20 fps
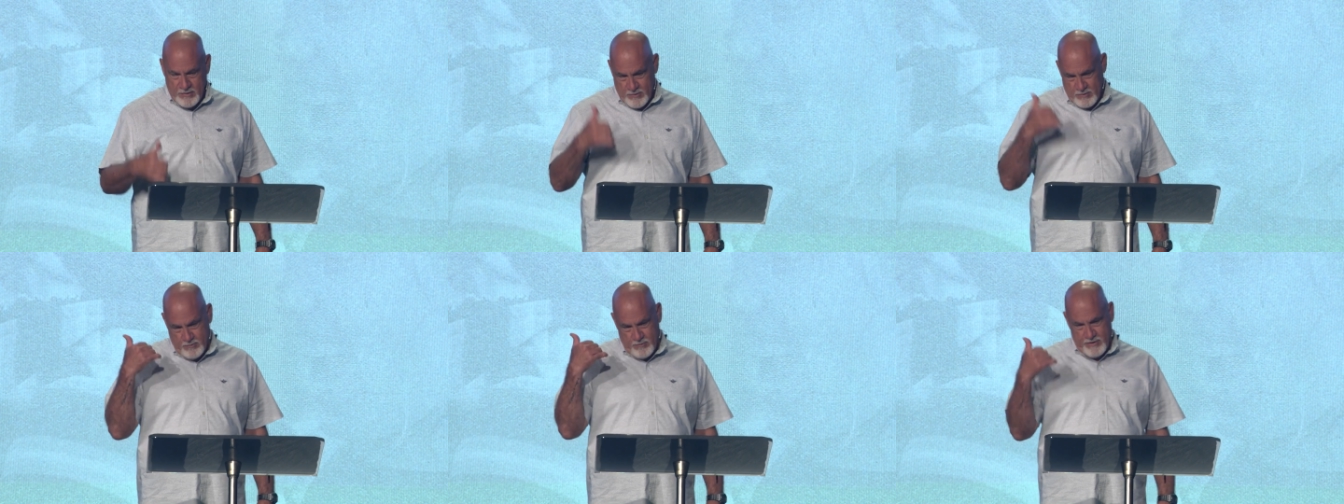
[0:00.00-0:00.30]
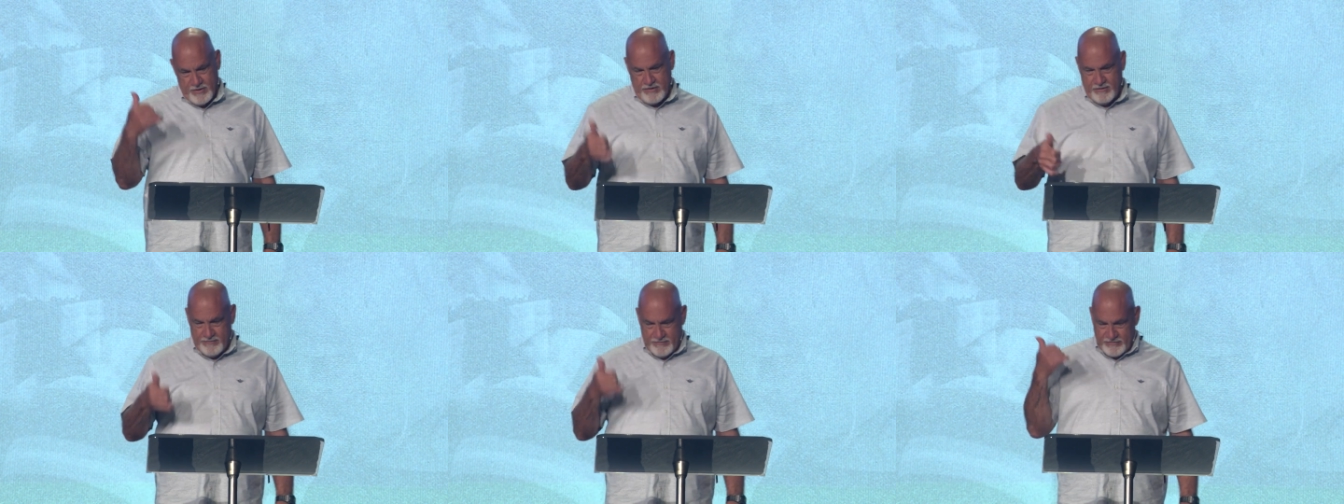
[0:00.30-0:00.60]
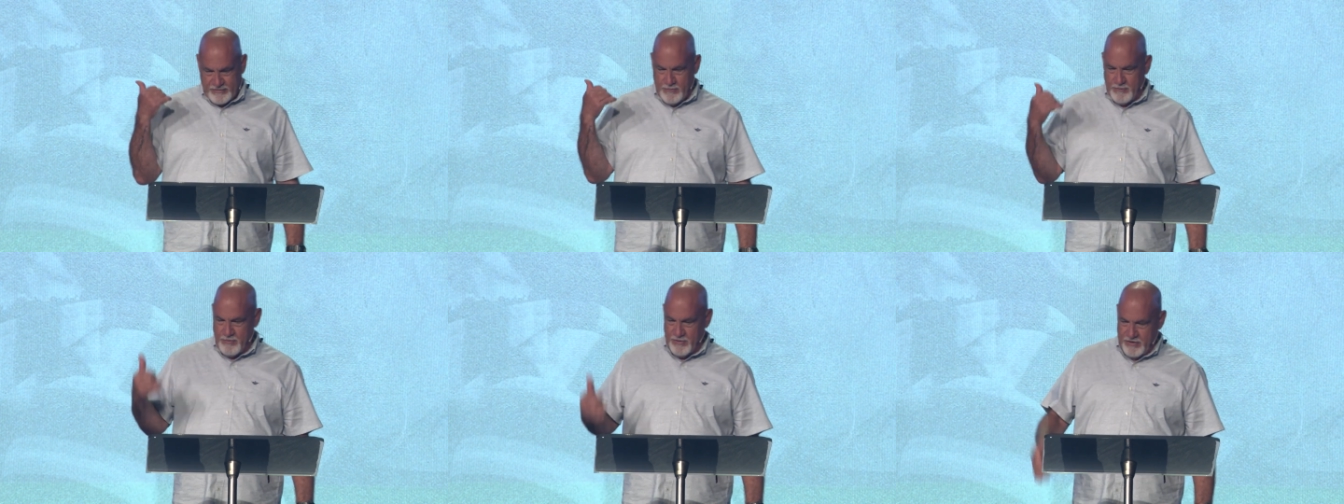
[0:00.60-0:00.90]
went
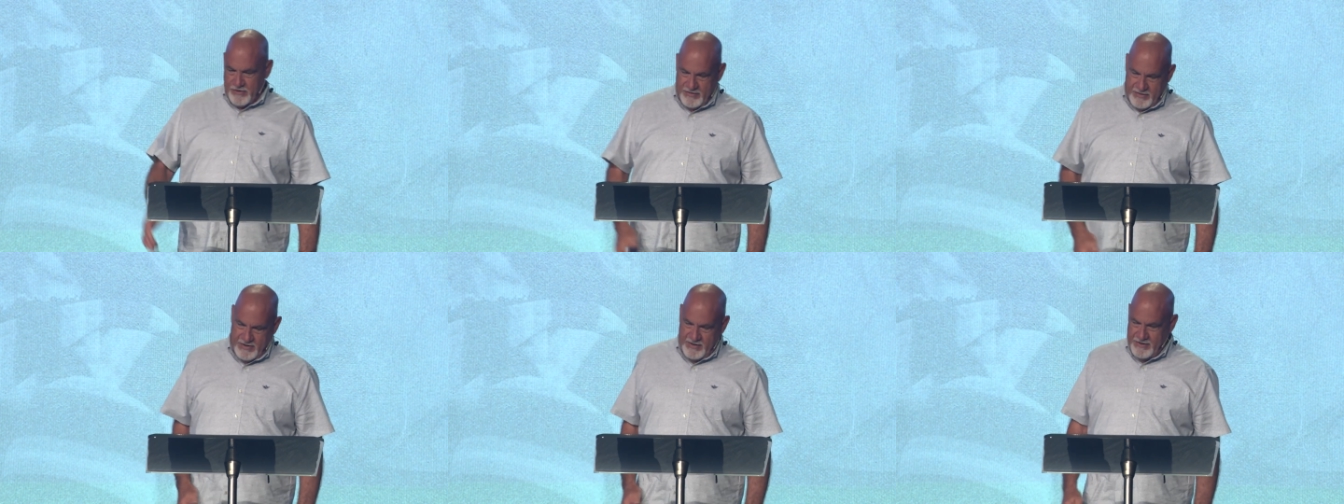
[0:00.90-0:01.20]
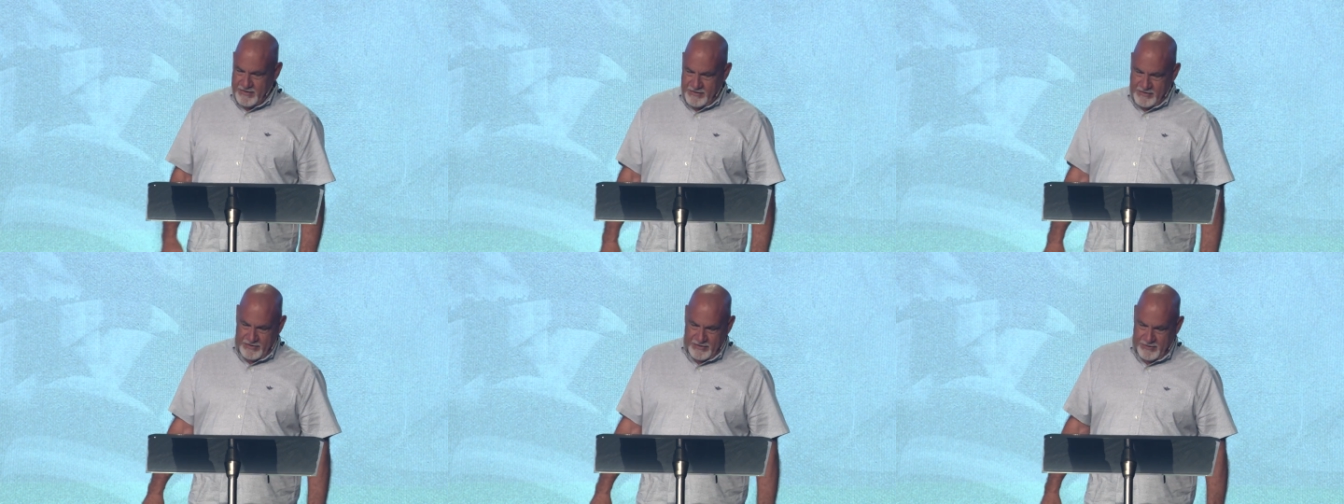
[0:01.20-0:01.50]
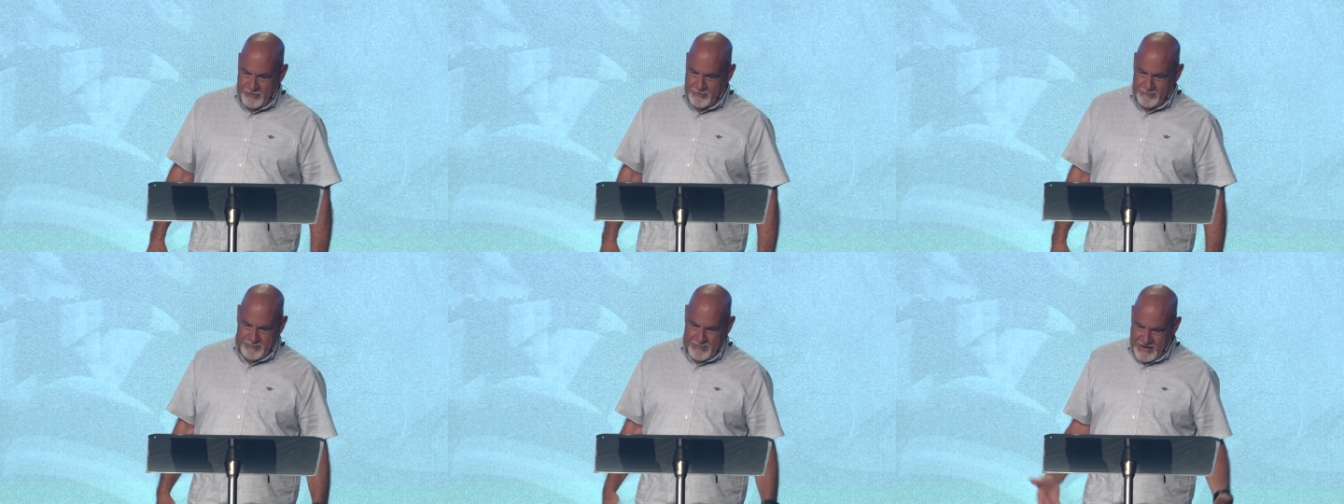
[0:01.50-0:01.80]
somewhere it needed to
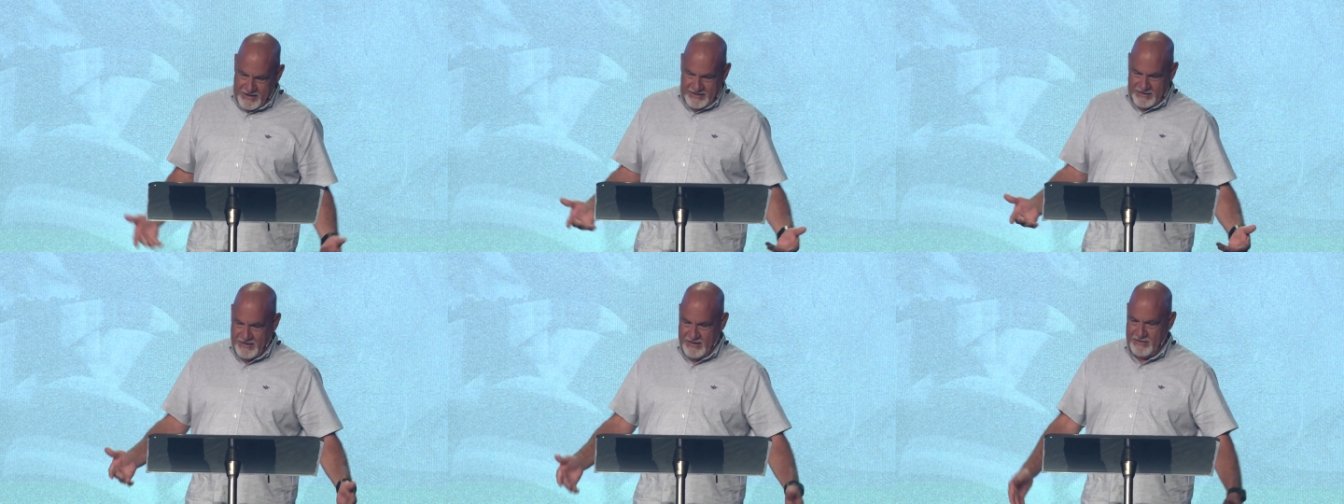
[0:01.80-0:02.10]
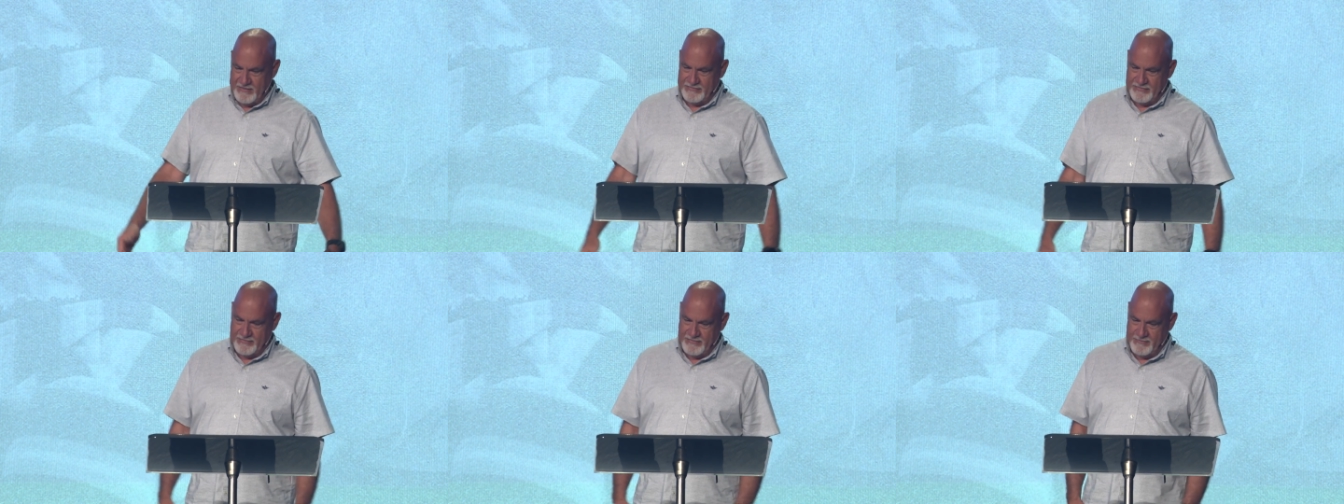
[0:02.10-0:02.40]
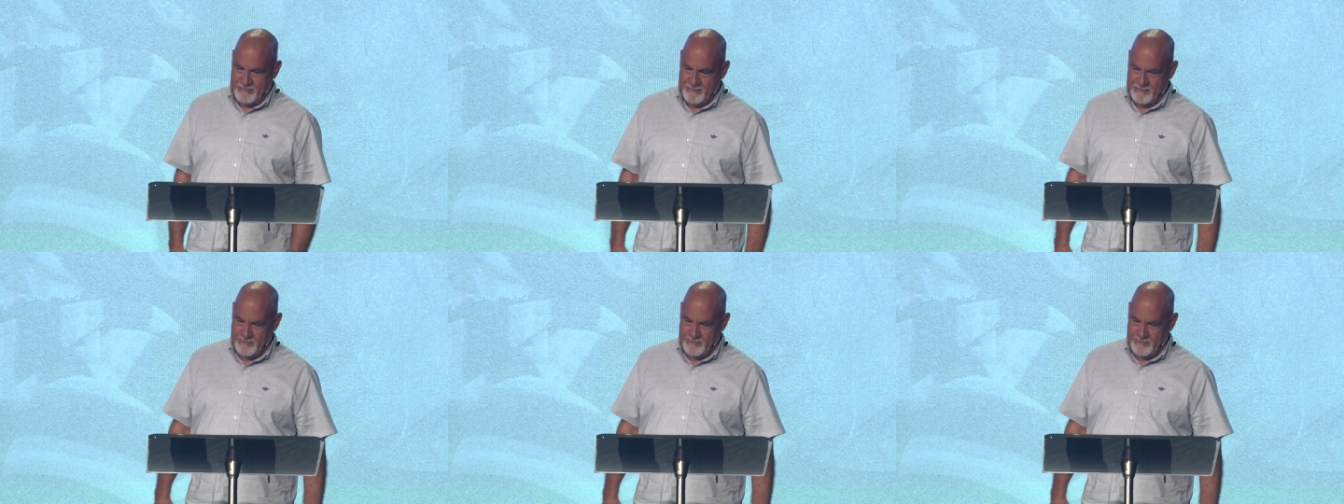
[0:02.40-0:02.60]
go, I guess.